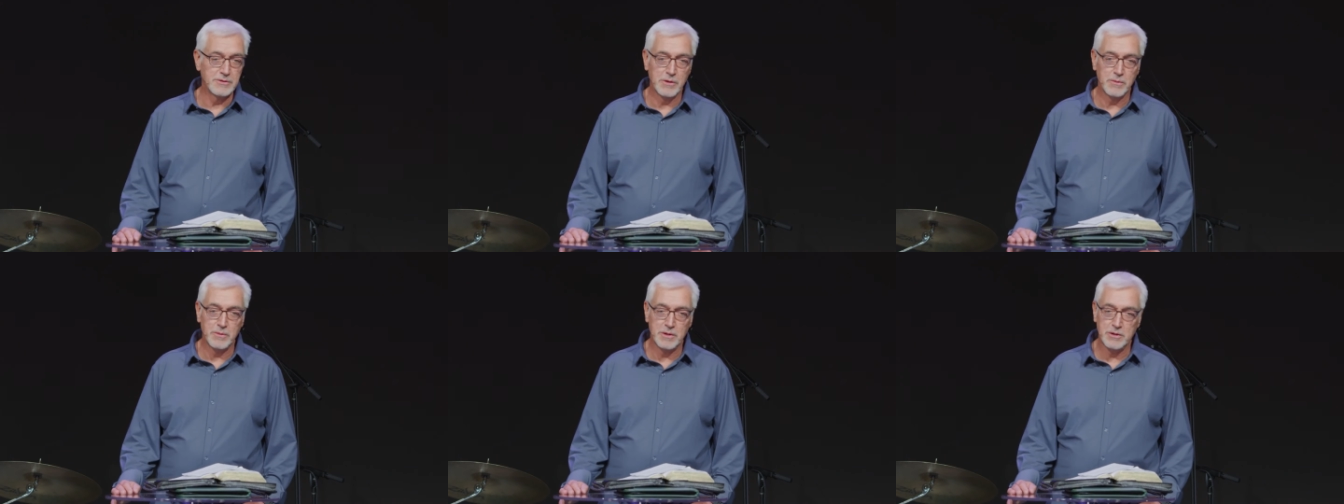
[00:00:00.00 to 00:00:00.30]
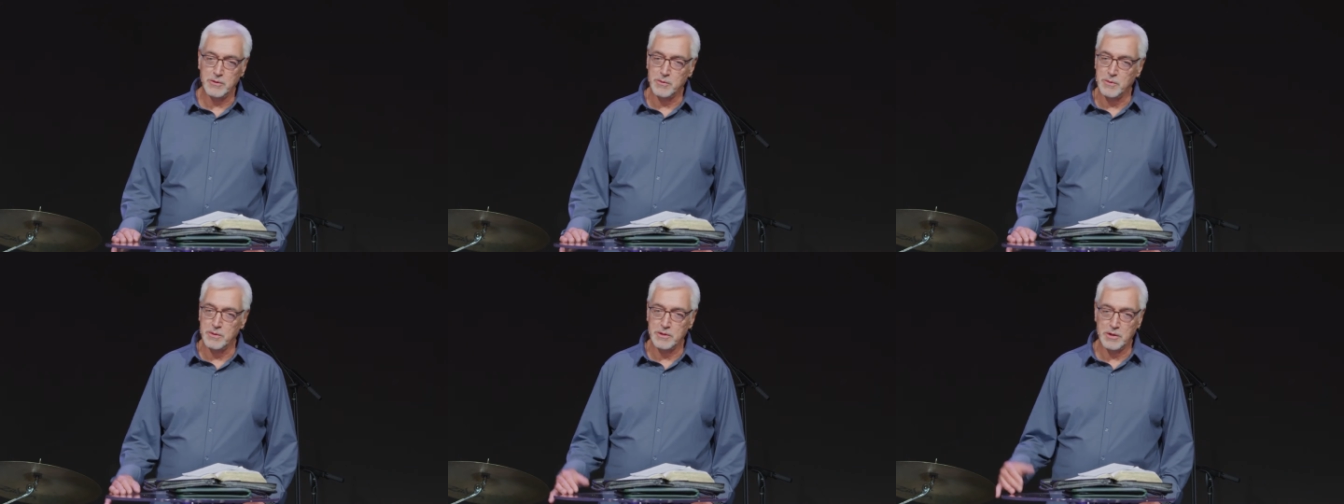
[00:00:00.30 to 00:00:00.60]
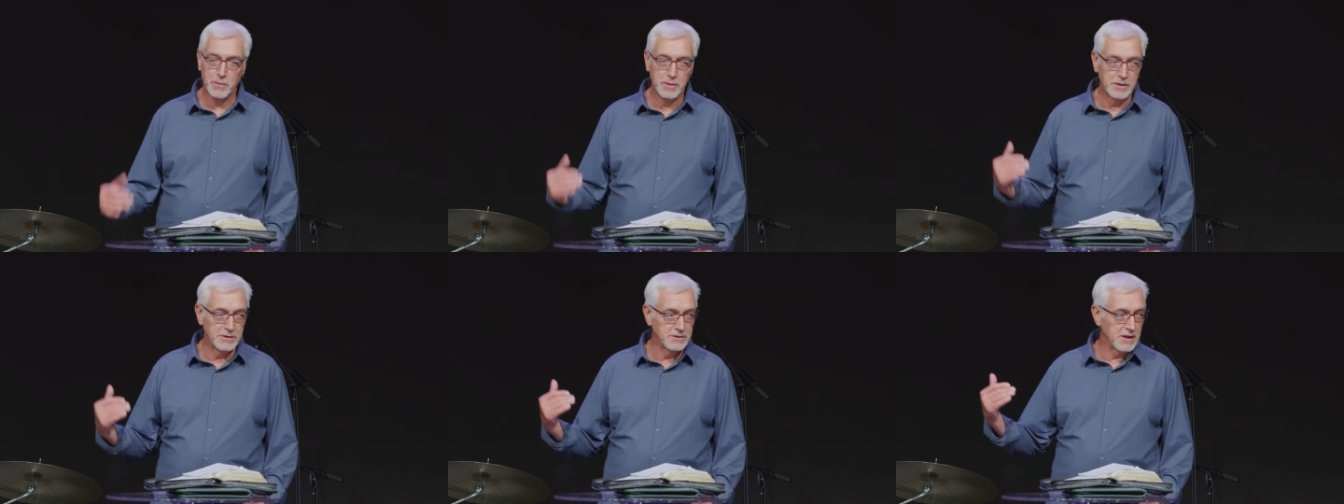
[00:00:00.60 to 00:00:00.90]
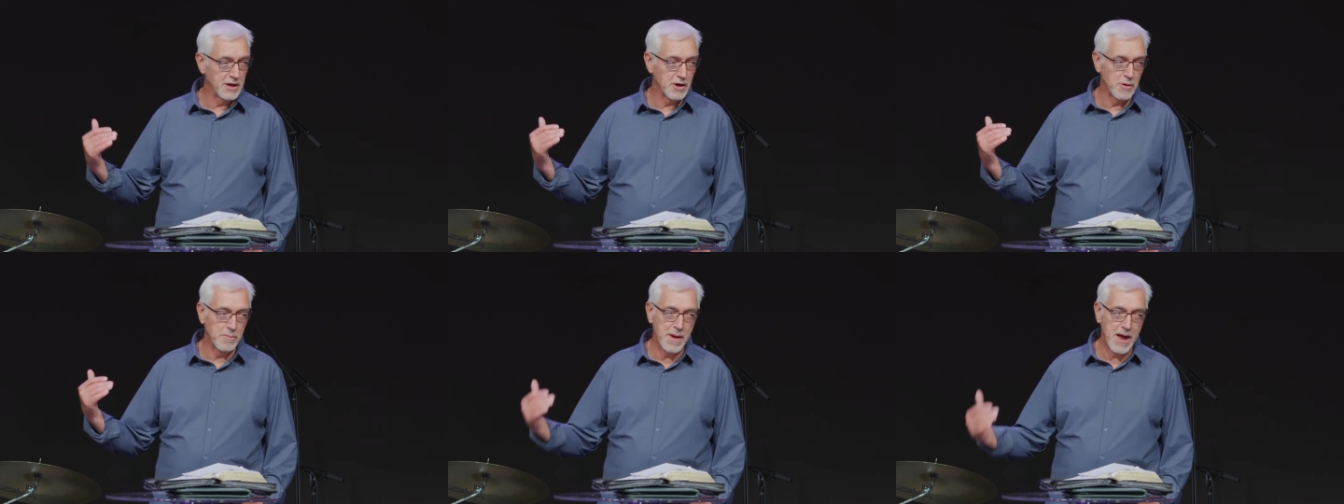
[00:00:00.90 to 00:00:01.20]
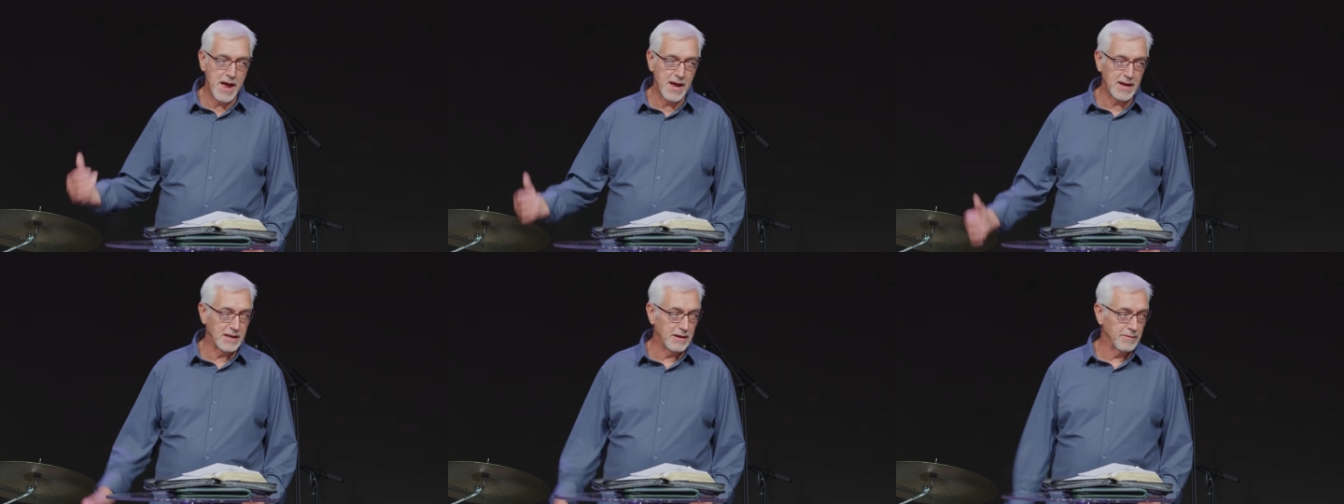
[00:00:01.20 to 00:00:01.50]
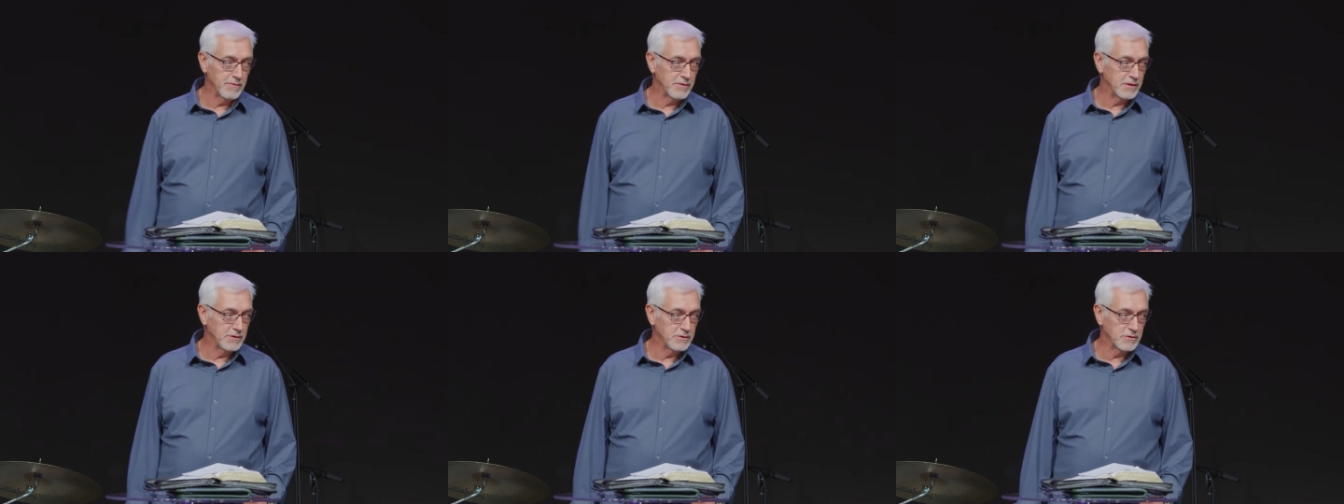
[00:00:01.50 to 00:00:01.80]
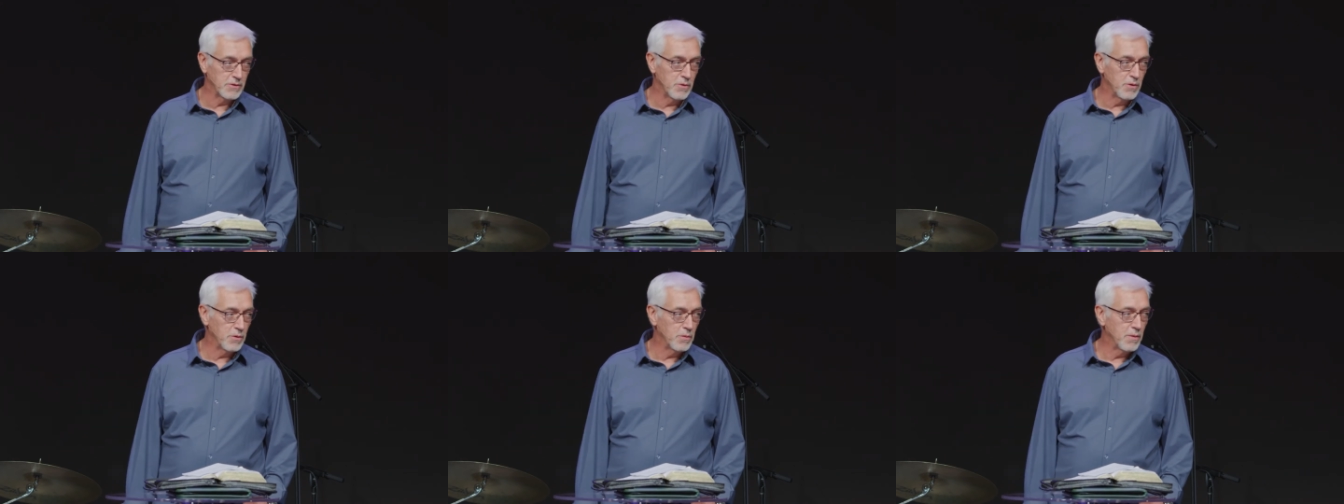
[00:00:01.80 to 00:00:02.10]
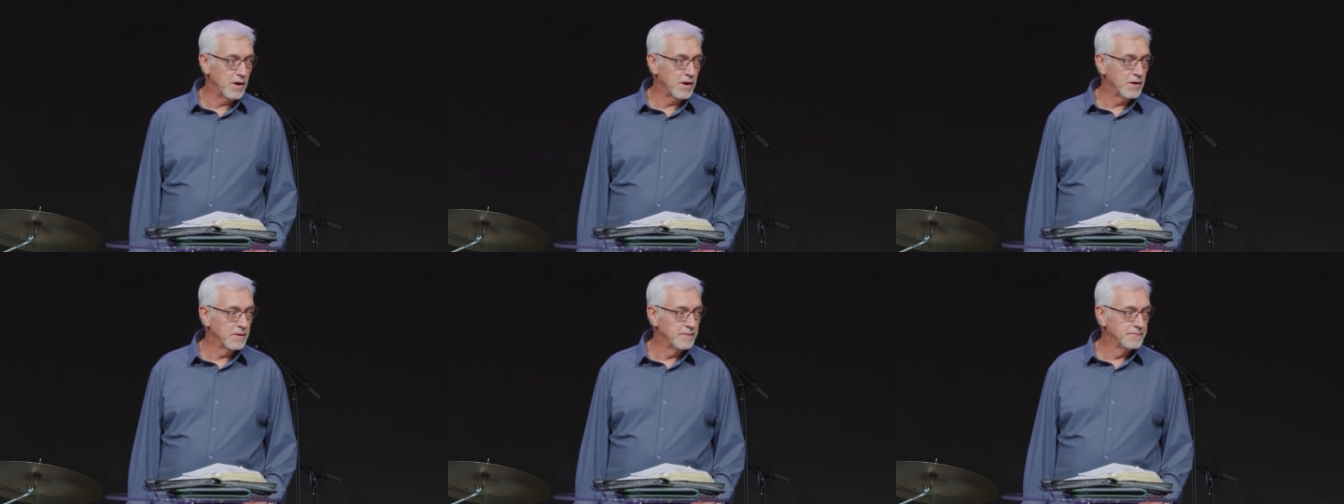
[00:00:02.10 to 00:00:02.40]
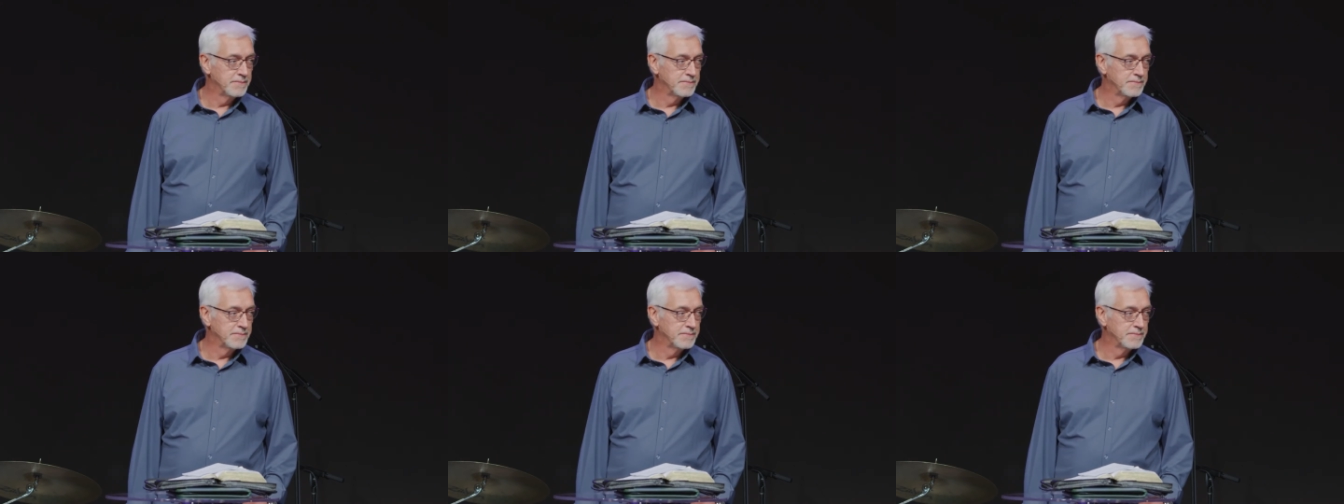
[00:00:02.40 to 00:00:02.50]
than we do when the wind's at our back and everything's going well.